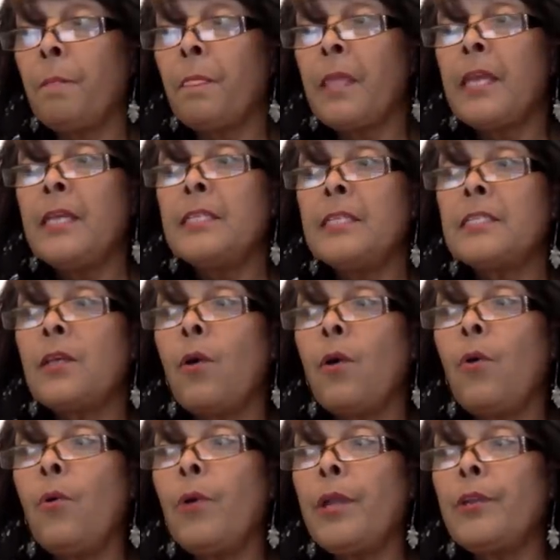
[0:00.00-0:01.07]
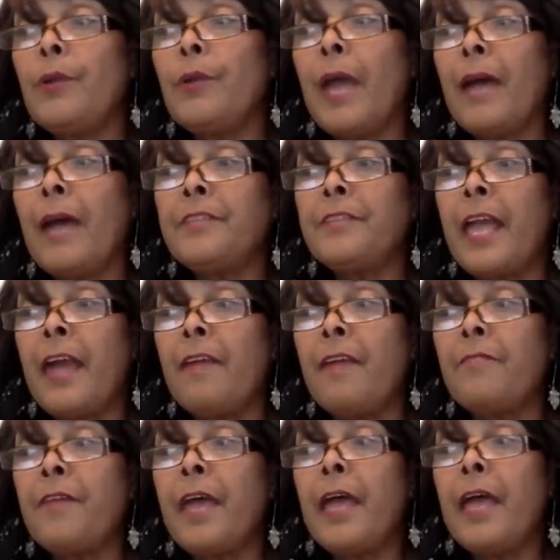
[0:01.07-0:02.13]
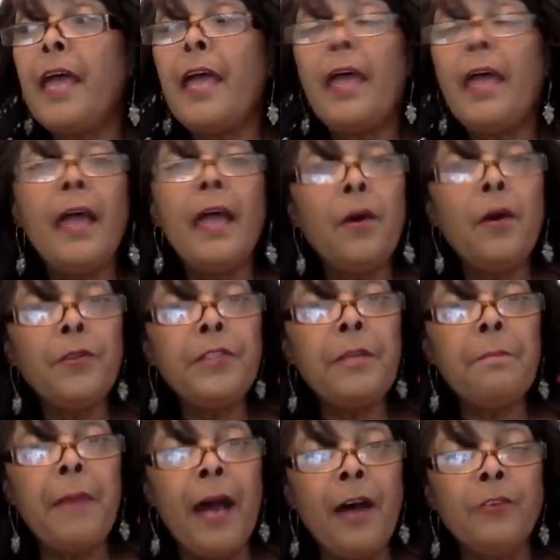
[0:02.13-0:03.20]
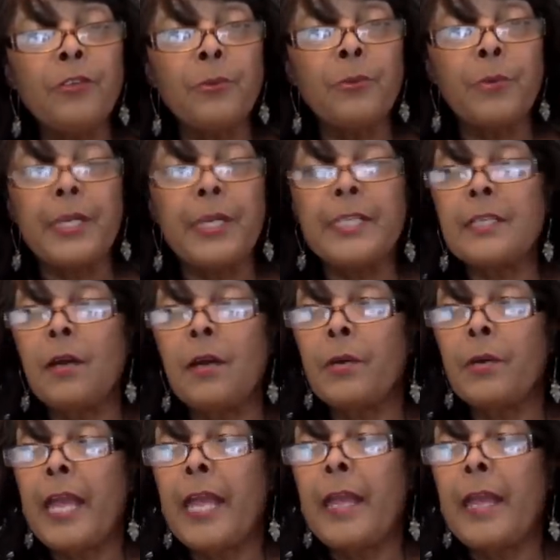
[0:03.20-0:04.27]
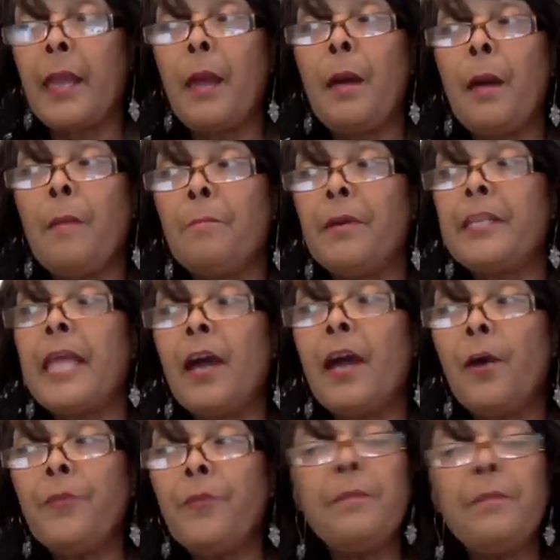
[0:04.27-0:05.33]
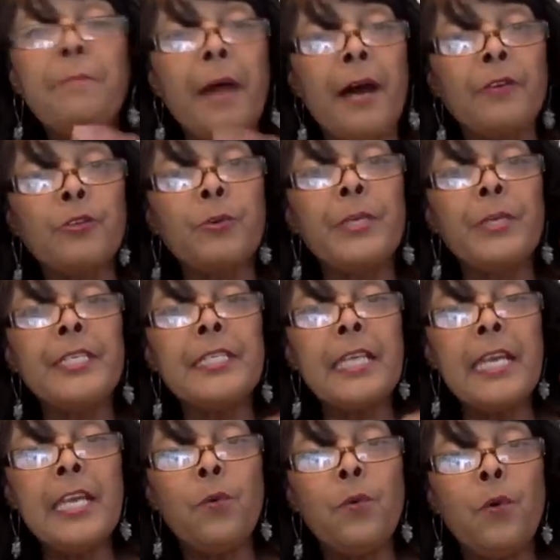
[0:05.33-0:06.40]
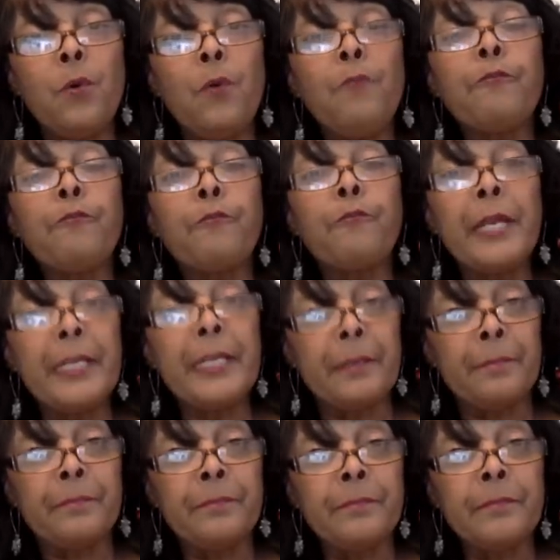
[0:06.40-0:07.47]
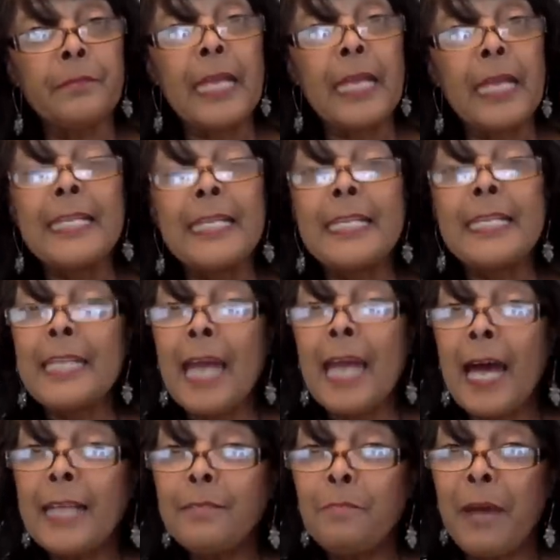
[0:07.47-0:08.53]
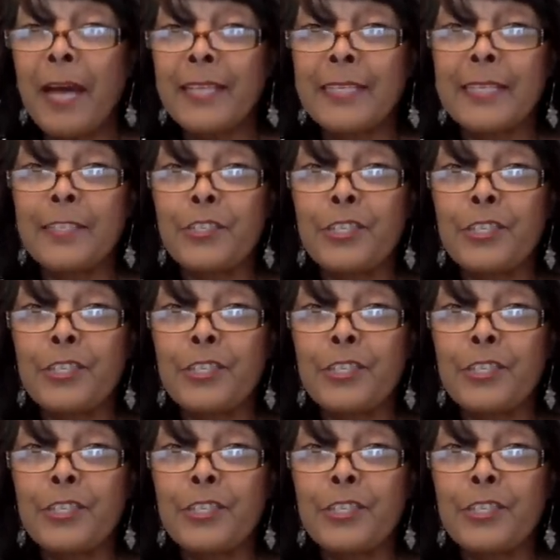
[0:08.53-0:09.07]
So you have to have healthy boundaries, okay? But healthy boundaries equal freedom, not bondage.